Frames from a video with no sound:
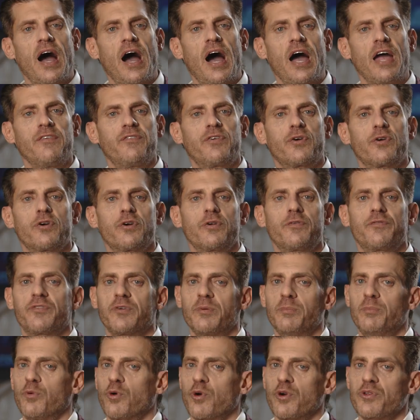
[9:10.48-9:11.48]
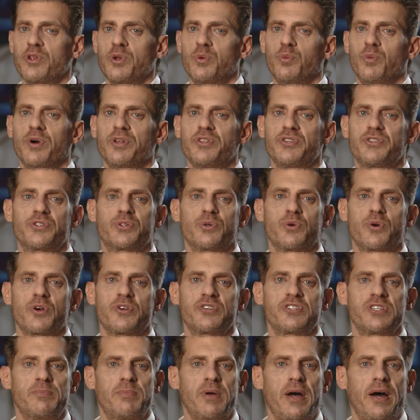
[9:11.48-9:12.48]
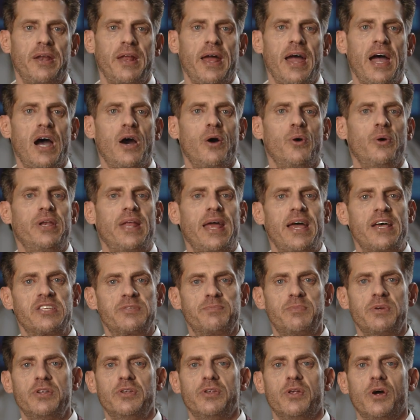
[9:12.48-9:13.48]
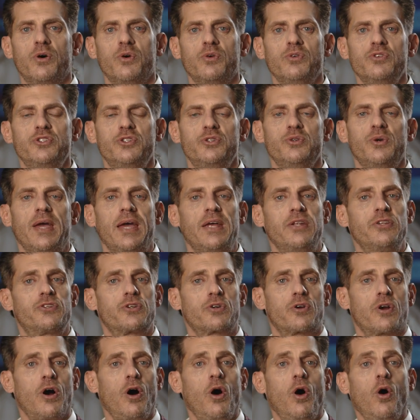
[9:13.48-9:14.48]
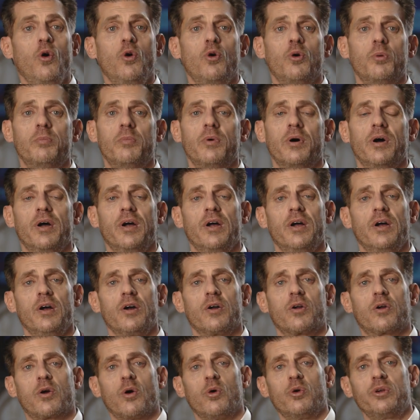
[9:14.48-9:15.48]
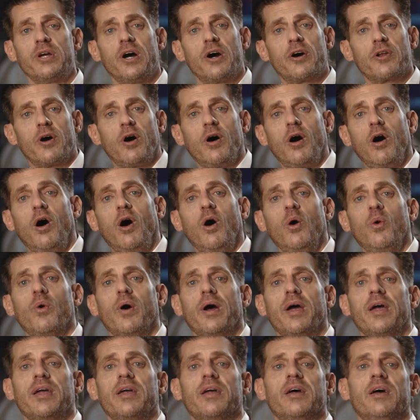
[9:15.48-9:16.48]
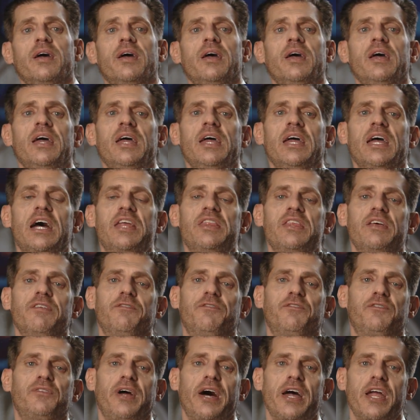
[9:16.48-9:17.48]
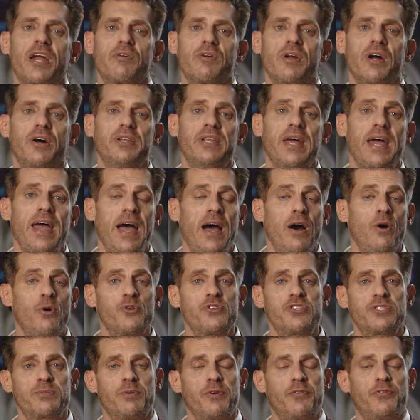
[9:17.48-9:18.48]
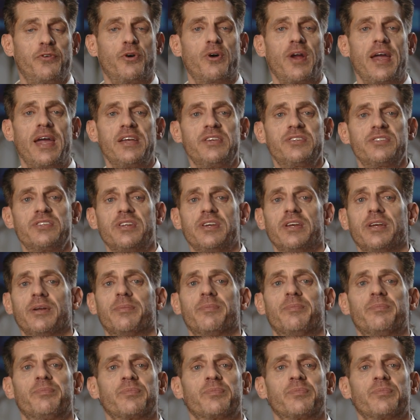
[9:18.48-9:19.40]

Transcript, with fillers: I've heard from more than one source about how it has been known to enter a home, go down a hallway, and then fly around a house before exiting.